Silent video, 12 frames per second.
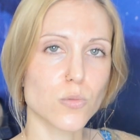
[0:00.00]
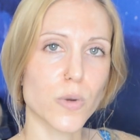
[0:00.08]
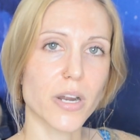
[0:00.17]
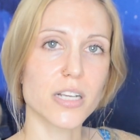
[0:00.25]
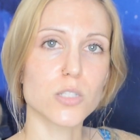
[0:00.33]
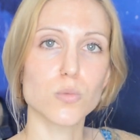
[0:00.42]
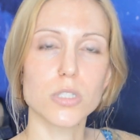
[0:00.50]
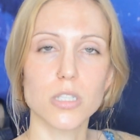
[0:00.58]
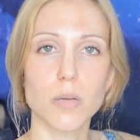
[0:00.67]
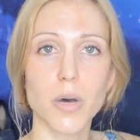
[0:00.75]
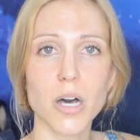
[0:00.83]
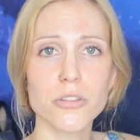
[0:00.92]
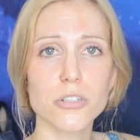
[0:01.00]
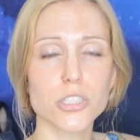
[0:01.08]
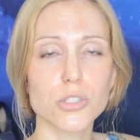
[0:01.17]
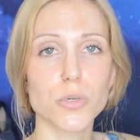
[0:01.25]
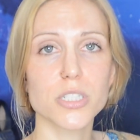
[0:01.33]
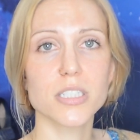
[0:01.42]
whereas with some other
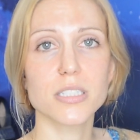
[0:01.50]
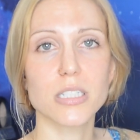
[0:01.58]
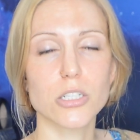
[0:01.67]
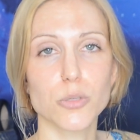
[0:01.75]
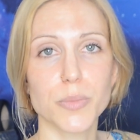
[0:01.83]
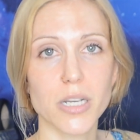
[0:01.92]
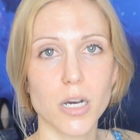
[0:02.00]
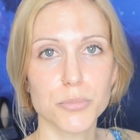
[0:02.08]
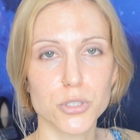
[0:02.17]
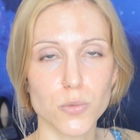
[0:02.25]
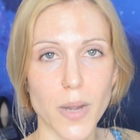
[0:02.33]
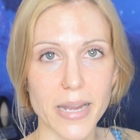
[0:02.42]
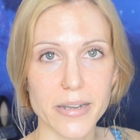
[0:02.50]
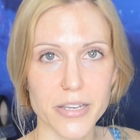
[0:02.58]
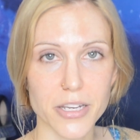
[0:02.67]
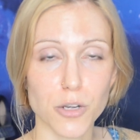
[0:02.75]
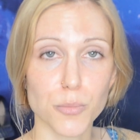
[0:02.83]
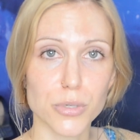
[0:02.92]
sources, it could be up to
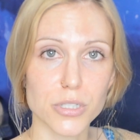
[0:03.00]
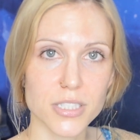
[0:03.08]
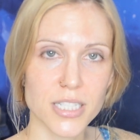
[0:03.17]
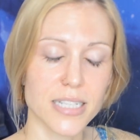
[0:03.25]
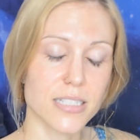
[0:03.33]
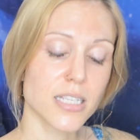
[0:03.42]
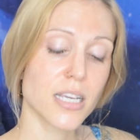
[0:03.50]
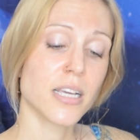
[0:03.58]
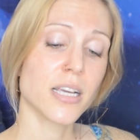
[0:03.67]
18%.